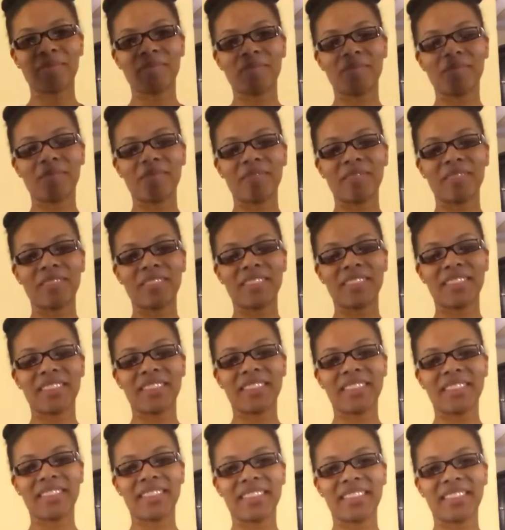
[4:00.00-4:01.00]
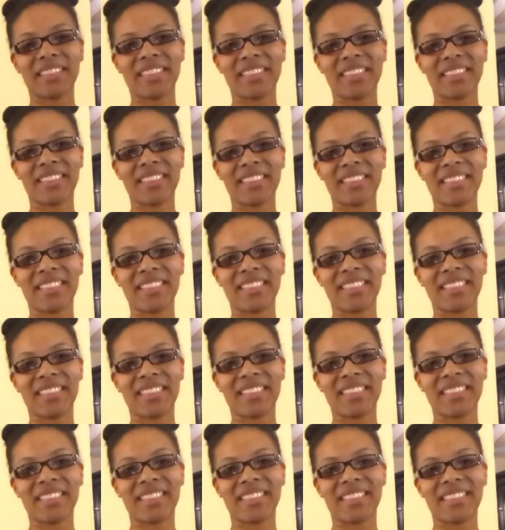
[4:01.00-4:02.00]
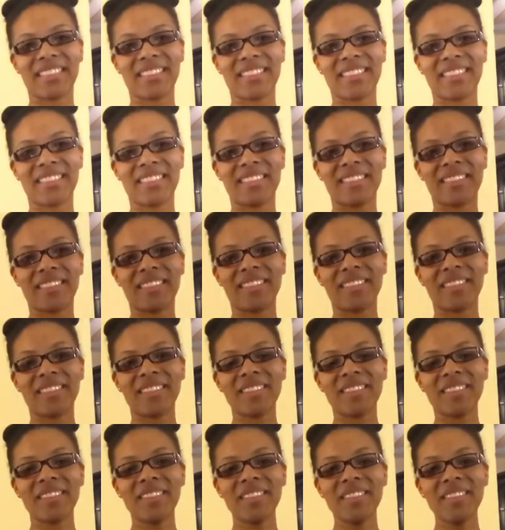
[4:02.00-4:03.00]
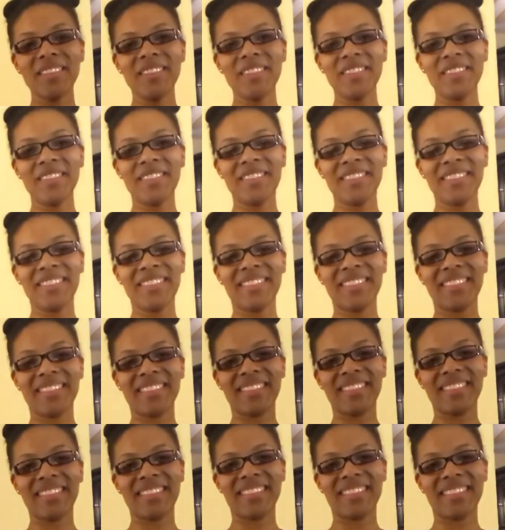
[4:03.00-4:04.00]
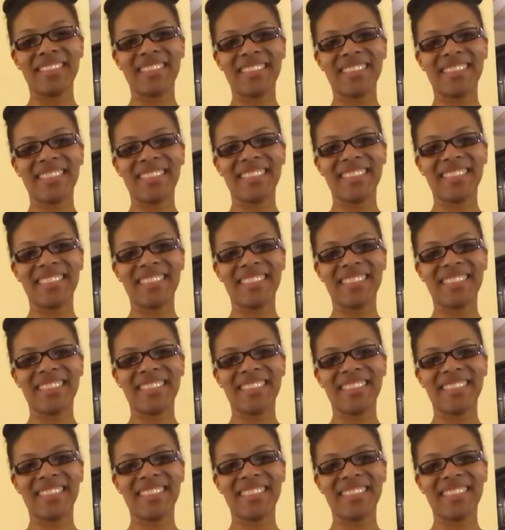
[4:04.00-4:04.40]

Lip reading: The person shown says nothing.